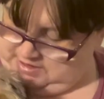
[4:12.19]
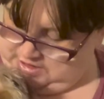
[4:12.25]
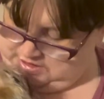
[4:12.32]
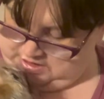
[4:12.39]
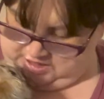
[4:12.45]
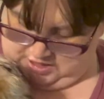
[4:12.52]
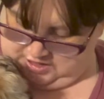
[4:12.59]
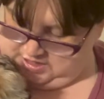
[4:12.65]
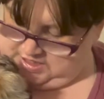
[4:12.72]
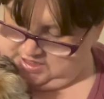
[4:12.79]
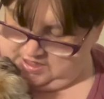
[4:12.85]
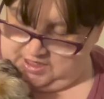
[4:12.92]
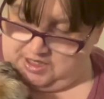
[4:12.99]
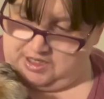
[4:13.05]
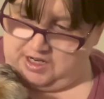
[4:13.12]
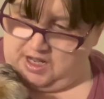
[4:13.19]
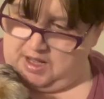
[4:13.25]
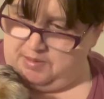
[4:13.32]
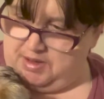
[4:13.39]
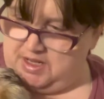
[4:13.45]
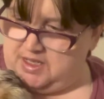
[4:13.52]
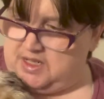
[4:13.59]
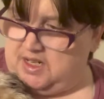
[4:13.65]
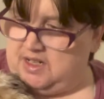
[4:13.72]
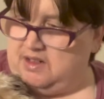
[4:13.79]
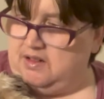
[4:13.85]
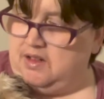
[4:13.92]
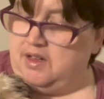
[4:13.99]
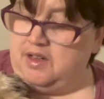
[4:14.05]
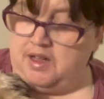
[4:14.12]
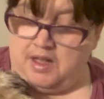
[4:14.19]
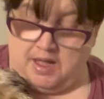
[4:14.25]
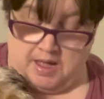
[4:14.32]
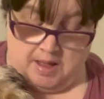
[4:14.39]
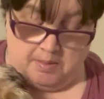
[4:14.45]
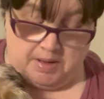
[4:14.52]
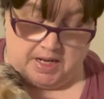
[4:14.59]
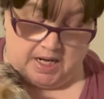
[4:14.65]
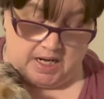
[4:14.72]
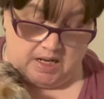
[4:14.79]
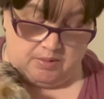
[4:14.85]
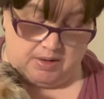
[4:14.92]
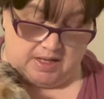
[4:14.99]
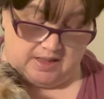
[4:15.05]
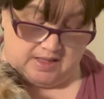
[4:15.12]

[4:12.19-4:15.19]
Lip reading: This isn't the time, is it? But anyway,